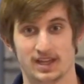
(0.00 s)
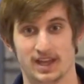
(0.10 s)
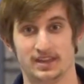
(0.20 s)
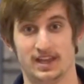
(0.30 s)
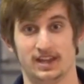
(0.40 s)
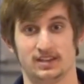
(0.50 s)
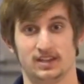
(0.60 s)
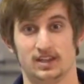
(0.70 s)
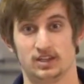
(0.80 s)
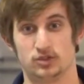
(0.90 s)
and then
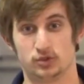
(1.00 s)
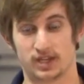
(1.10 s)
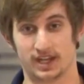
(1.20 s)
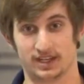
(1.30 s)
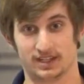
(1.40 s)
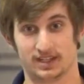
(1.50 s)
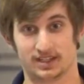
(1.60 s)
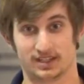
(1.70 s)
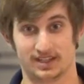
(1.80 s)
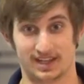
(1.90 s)
you can
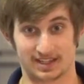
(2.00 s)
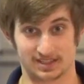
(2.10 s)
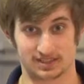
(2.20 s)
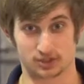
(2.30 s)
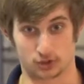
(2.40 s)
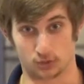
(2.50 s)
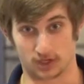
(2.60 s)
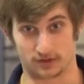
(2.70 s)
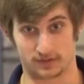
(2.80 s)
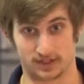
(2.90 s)
connect your cool
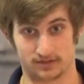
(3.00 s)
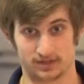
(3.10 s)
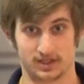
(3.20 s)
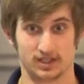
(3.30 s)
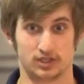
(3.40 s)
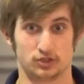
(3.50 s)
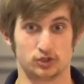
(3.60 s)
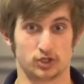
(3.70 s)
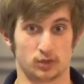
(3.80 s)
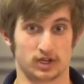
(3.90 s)
water feed to
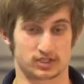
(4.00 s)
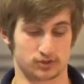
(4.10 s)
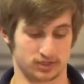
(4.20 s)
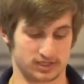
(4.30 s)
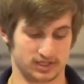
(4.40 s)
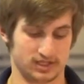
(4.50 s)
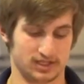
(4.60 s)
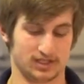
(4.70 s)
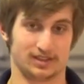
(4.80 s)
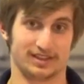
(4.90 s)
your water source
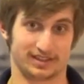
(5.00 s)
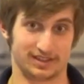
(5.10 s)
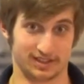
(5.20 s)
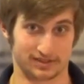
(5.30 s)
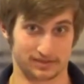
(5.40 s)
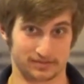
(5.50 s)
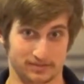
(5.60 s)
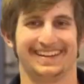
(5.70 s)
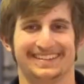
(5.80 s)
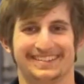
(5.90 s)
like this.
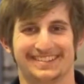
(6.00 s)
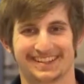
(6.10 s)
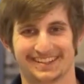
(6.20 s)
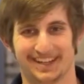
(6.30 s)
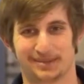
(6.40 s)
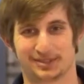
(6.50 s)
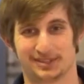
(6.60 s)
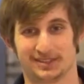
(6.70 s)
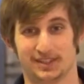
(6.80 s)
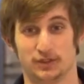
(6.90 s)
The second
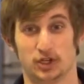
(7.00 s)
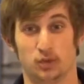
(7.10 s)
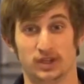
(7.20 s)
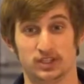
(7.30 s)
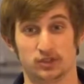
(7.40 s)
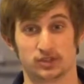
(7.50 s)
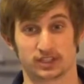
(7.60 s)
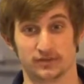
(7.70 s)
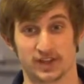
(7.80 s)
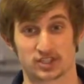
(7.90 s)
option, if you don't want to use a
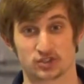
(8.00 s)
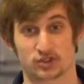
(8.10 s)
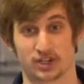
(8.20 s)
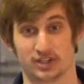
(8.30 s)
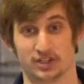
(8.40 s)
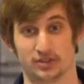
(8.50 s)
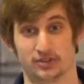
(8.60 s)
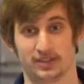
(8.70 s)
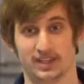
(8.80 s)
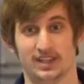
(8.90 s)
conventional garden
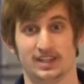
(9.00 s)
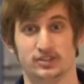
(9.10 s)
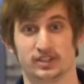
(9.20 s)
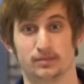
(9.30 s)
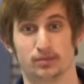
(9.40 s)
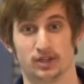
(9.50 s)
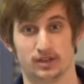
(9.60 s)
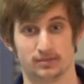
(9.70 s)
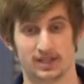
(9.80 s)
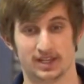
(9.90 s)
hose, is you can
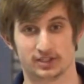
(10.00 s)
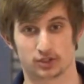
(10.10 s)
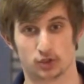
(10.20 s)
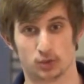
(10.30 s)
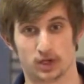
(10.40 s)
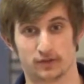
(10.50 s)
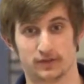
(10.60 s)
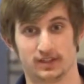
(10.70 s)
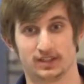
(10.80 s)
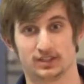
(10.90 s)
plumb your cool water
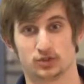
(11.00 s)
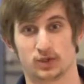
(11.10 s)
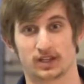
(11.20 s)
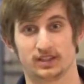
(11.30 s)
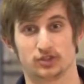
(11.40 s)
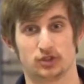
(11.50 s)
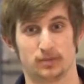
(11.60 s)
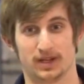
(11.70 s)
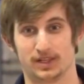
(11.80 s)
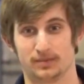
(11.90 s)
feed directly into a
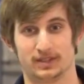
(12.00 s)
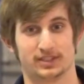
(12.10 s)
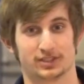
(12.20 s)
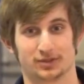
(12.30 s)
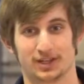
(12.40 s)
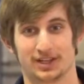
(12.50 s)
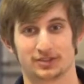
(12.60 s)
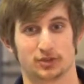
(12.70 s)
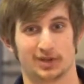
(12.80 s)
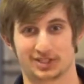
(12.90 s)
pipe in your garage
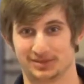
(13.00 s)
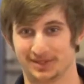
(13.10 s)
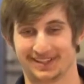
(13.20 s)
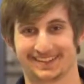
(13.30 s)
or washing bay.